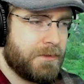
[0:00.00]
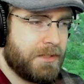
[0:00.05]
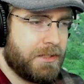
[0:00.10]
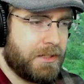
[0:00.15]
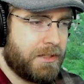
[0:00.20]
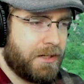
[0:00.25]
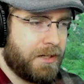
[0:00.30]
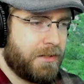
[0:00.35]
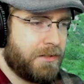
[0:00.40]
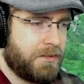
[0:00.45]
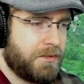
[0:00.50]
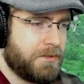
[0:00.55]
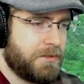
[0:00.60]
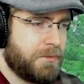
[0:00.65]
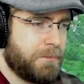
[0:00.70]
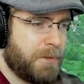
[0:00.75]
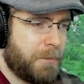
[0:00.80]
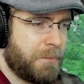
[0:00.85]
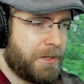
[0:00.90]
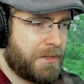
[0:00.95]
Alright, I'll do
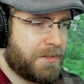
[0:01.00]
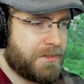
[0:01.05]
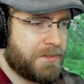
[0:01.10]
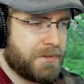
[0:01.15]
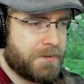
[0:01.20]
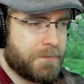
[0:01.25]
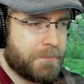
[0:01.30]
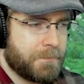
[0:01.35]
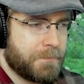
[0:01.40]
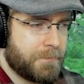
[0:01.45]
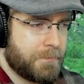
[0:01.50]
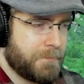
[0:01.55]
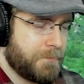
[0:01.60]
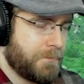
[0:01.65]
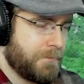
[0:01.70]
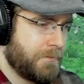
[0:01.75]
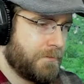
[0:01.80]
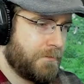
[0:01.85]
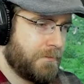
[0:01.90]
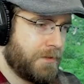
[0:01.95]
my best.
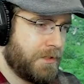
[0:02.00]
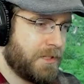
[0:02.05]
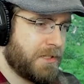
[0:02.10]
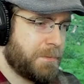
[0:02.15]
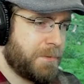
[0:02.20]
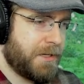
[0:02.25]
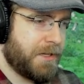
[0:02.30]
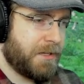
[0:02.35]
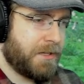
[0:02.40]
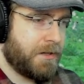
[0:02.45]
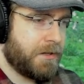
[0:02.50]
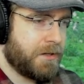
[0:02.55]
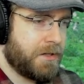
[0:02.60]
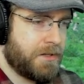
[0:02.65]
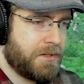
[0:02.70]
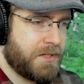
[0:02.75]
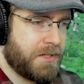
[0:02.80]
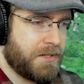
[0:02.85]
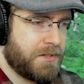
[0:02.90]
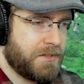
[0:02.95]
Let's begin our
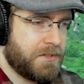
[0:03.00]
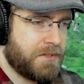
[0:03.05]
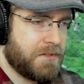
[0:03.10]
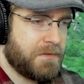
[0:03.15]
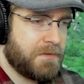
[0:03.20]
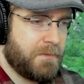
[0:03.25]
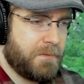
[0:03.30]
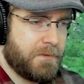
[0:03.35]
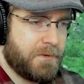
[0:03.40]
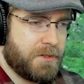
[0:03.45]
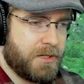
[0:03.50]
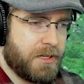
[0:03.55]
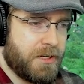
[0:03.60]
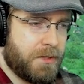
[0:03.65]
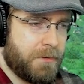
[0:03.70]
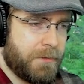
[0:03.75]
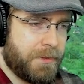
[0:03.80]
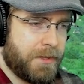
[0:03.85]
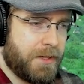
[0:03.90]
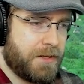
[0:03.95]
intensive
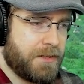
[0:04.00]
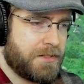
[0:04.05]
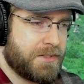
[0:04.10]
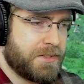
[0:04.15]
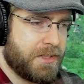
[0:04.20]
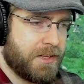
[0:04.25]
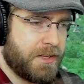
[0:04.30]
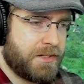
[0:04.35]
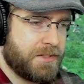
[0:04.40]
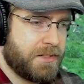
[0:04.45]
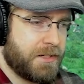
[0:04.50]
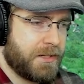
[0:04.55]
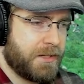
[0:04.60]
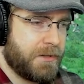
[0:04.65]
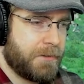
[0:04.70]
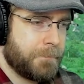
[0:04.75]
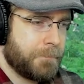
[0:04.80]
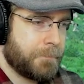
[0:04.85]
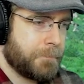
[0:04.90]
training with Alice again tonight.